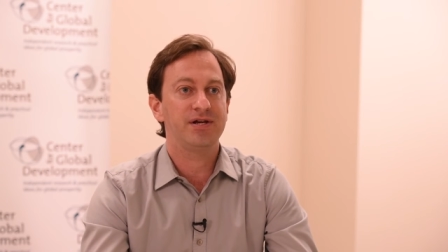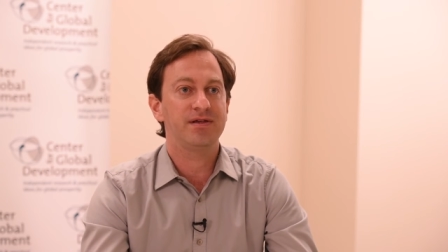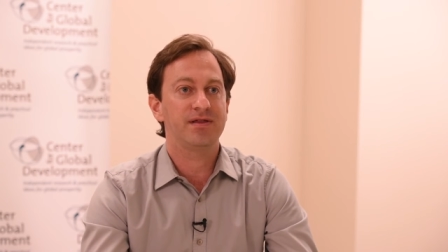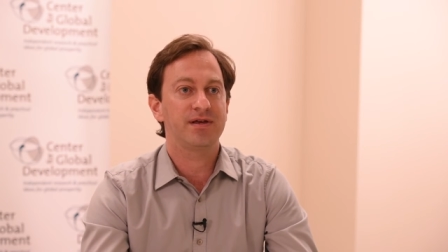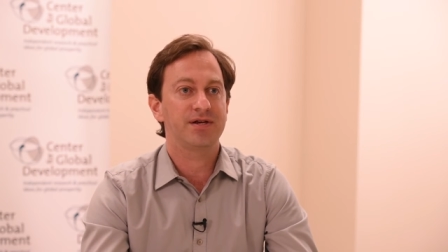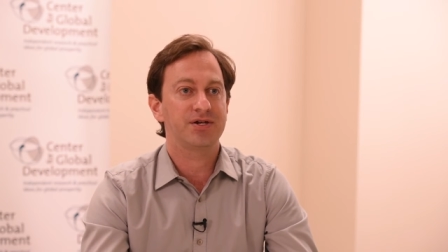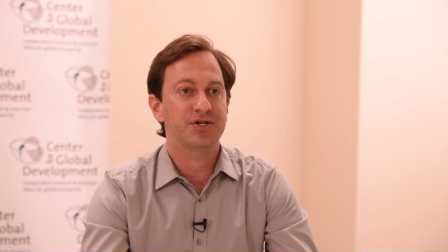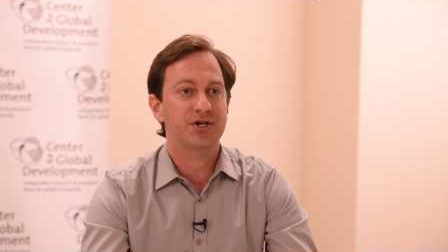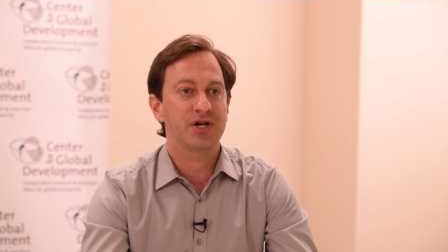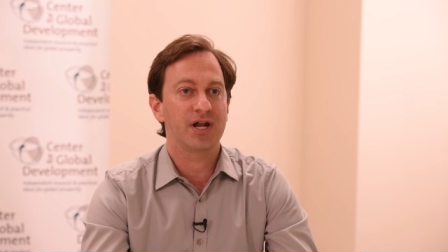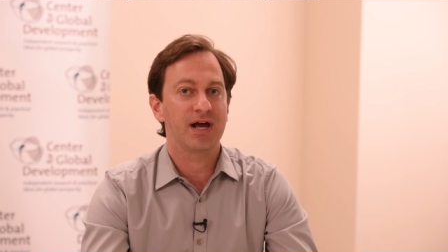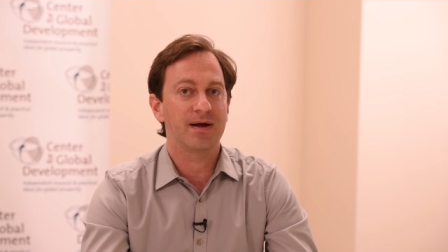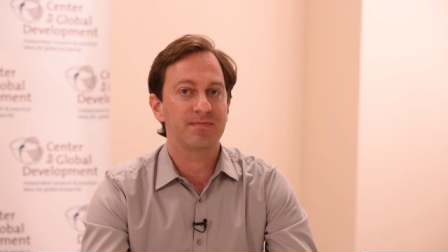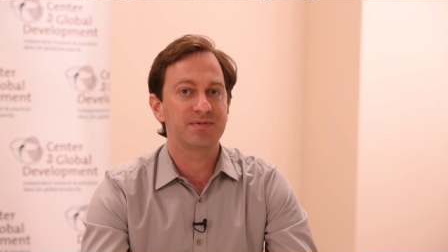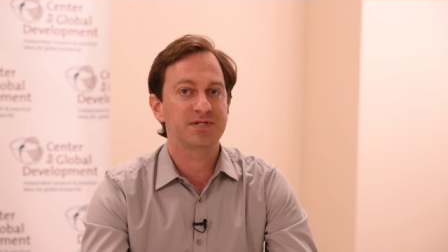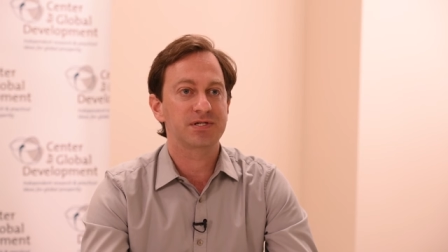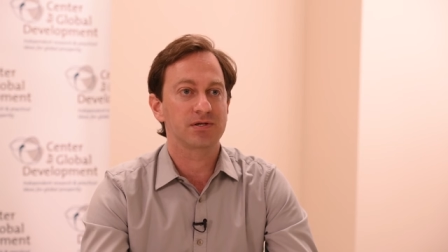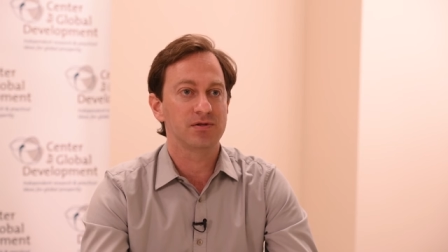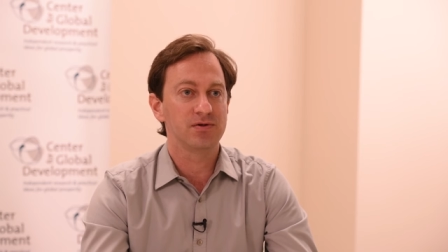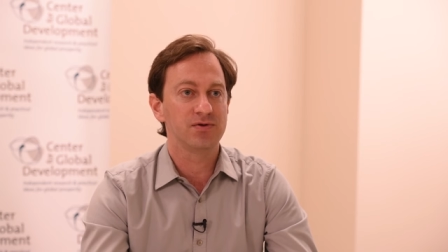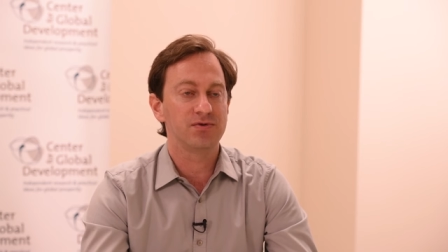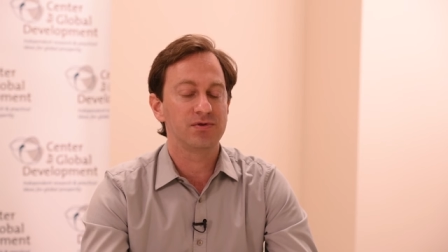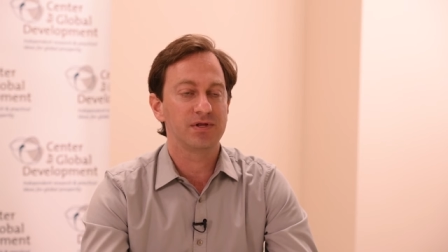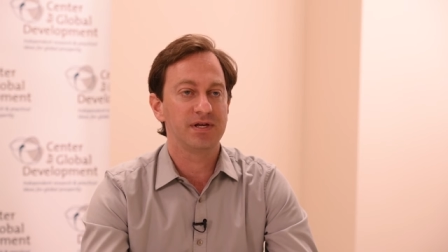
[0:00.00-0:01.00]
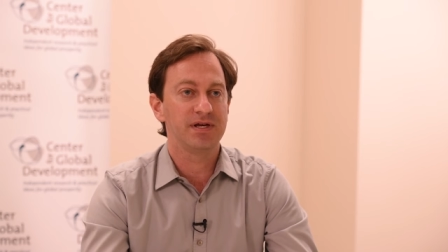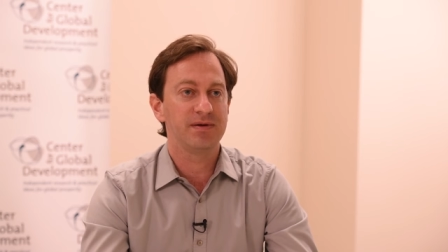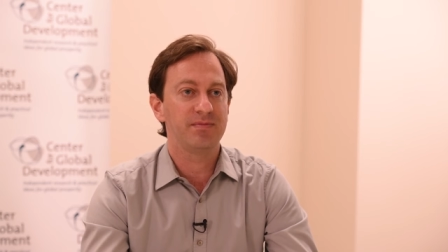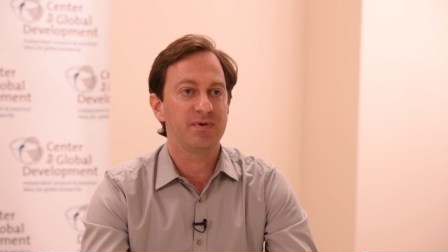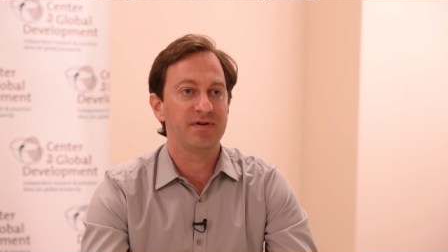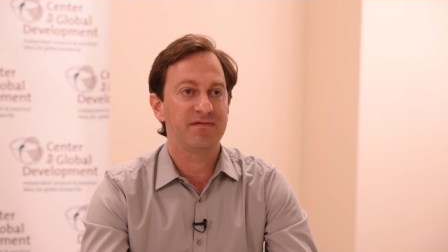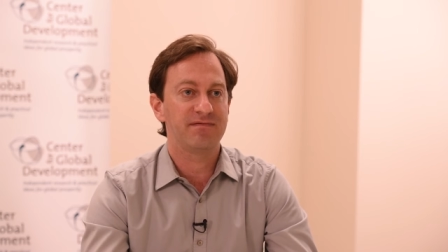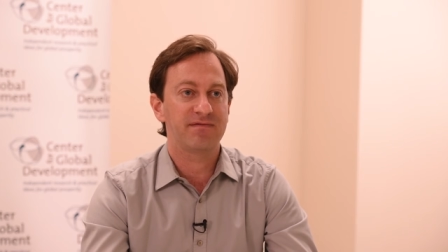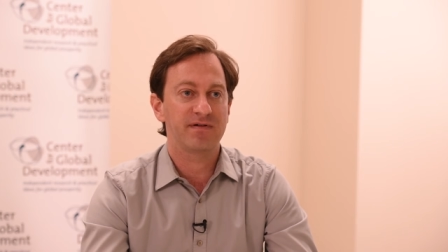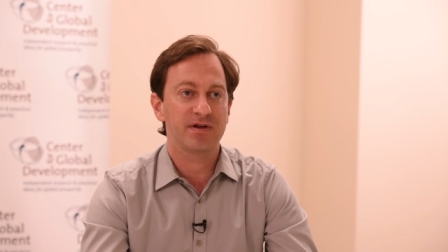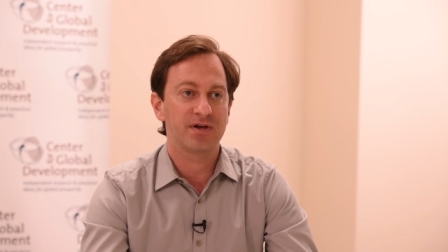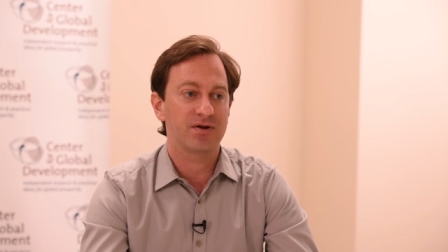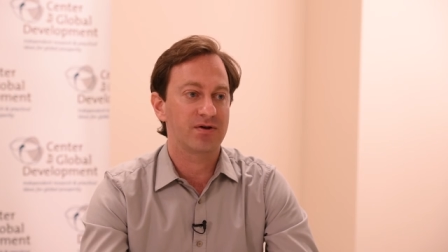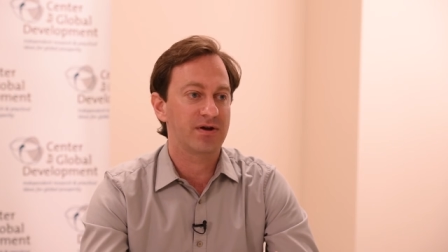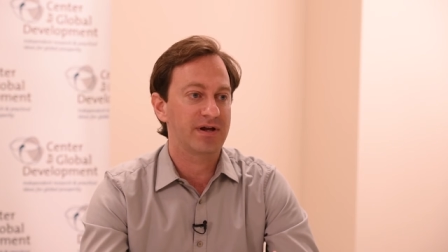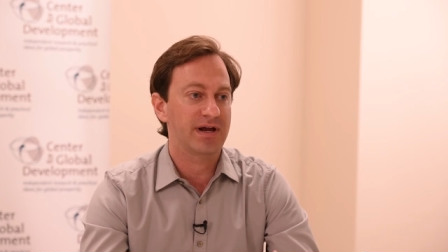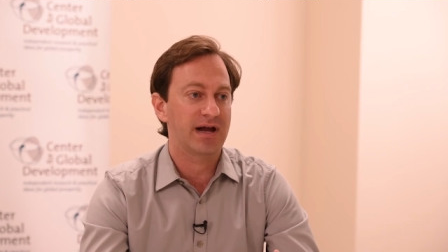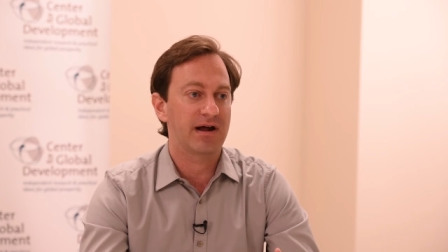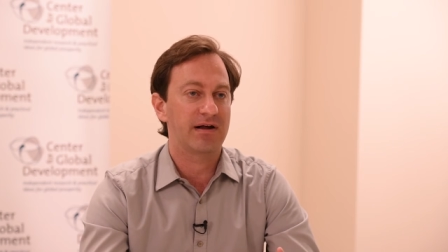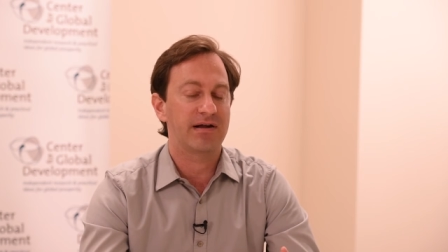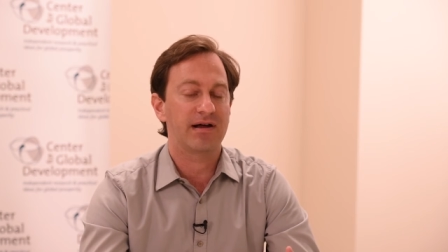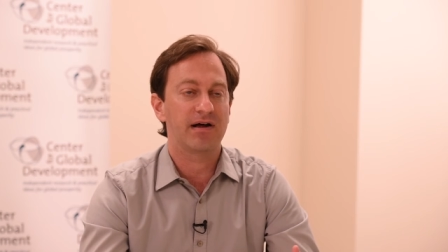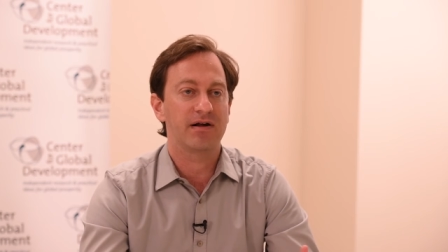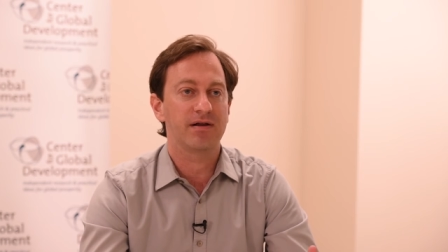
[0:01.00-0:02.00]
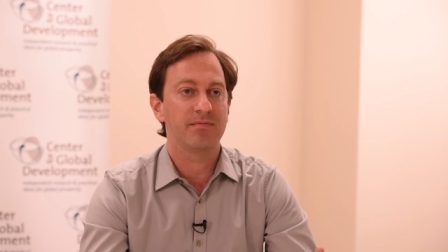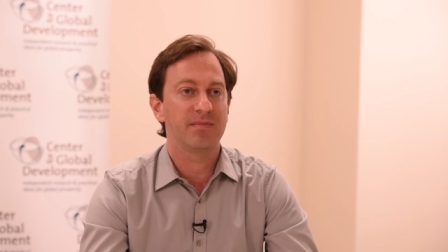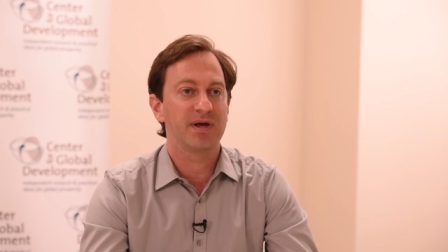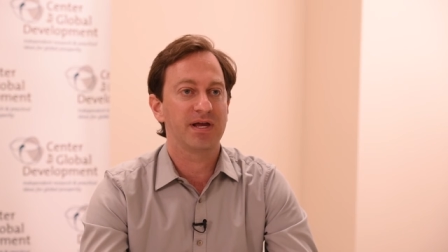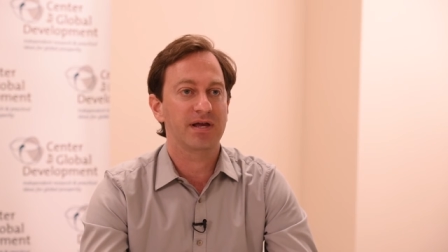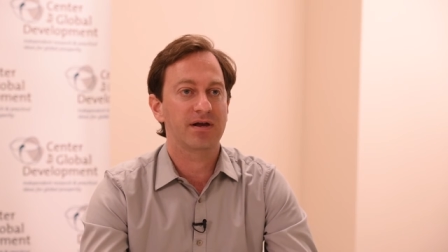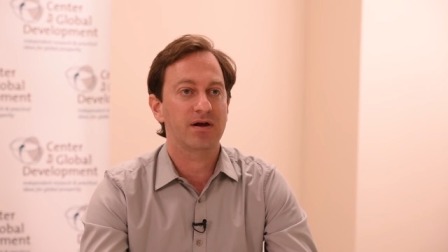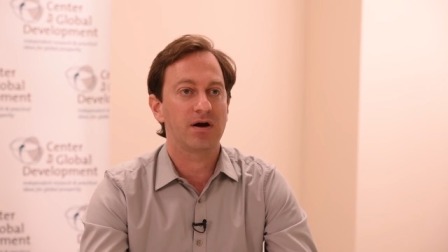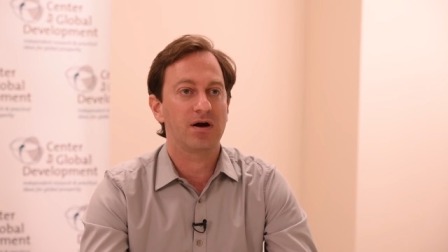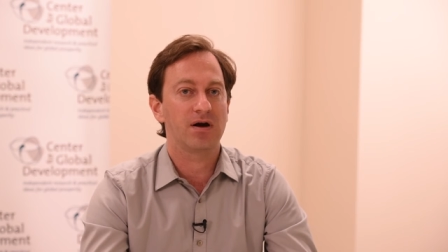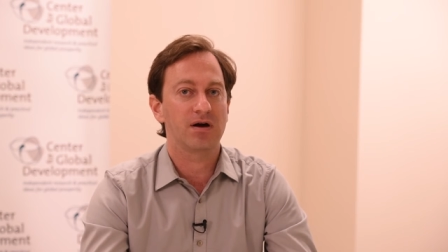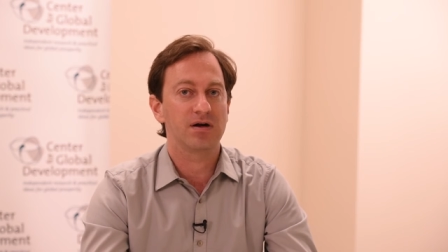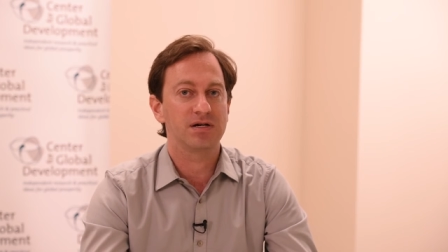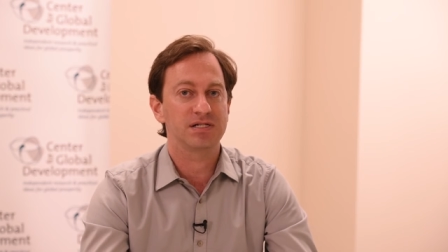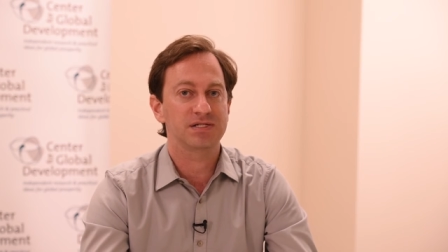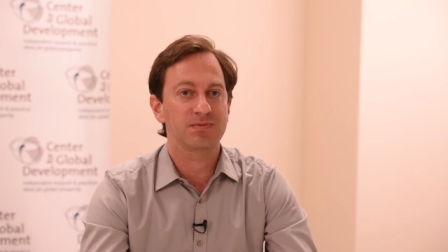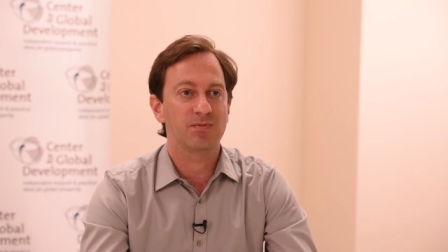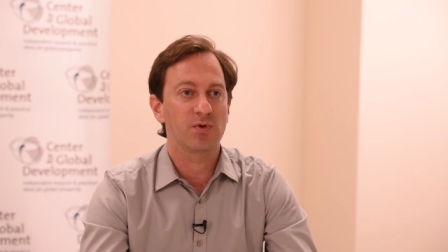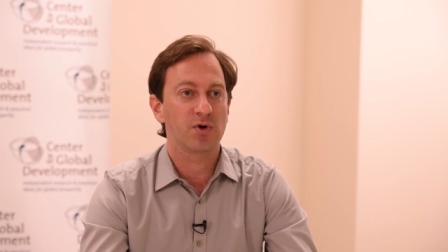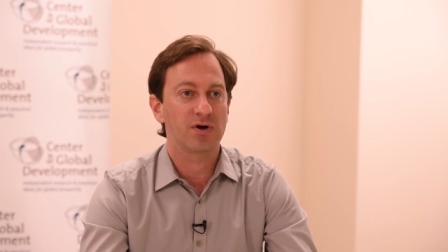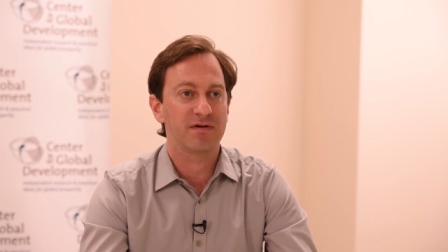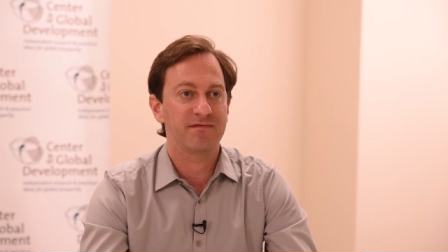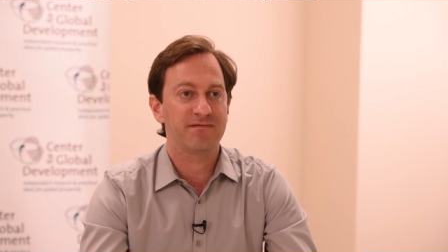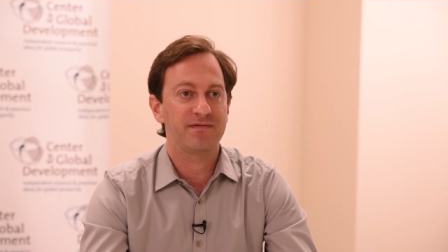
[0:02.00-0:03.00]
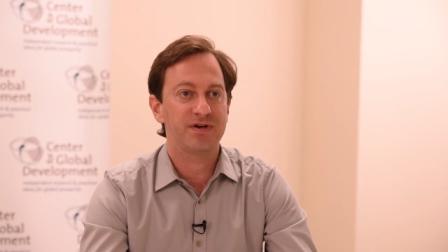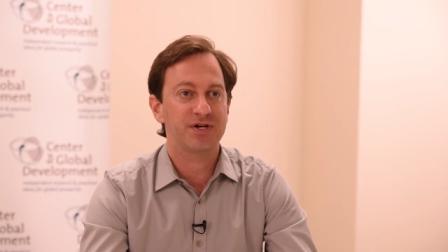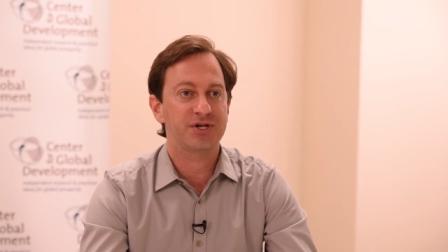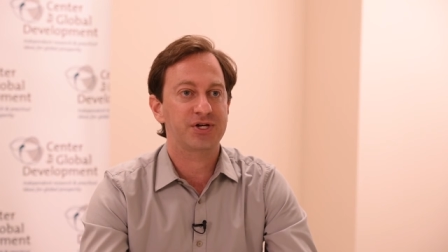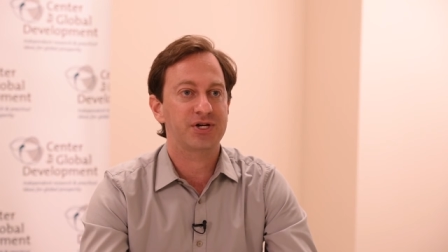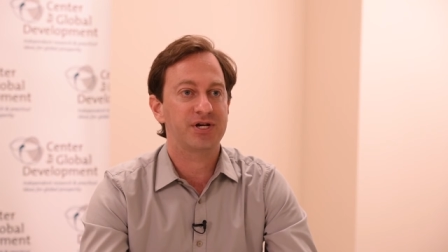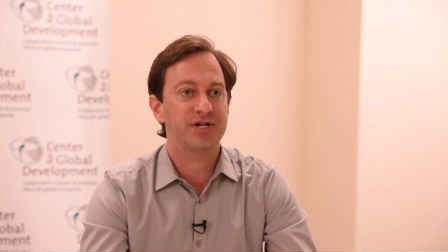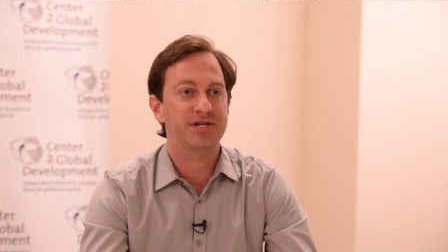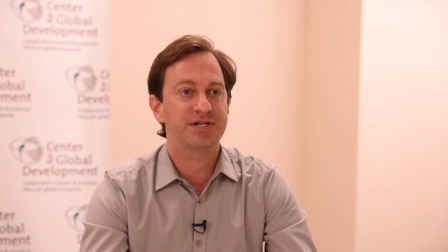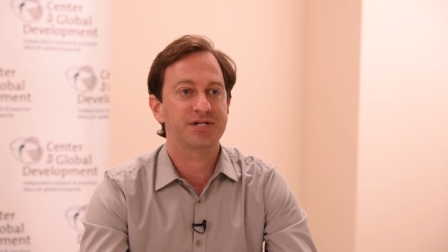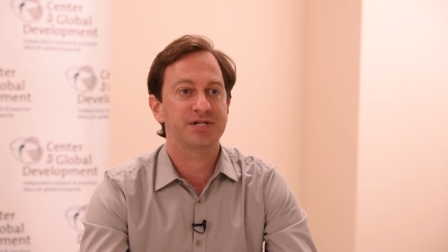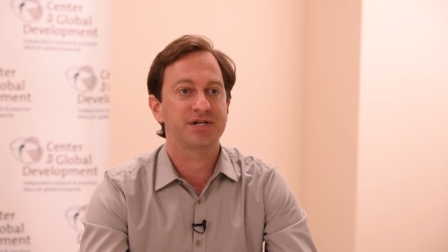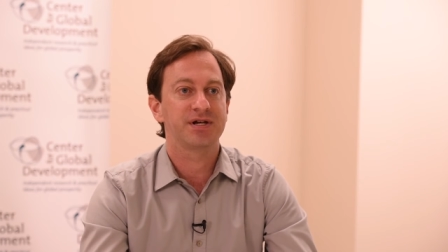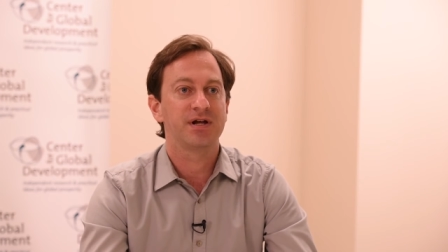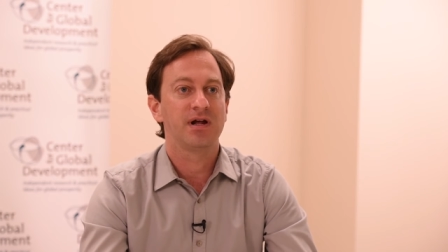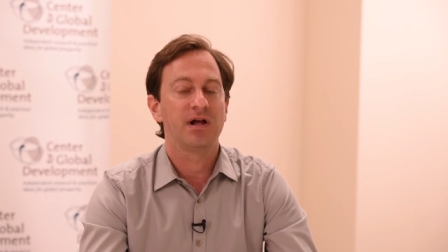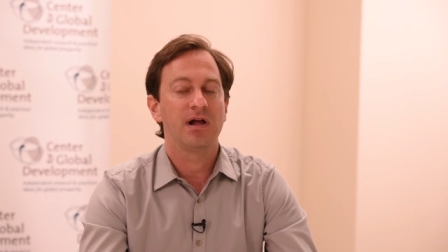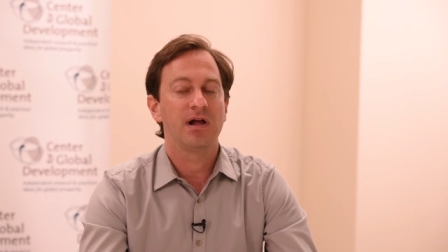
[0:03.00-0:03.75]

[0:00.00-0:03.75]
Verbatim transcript: They should absolutely be figuring out how to make cars more efficient.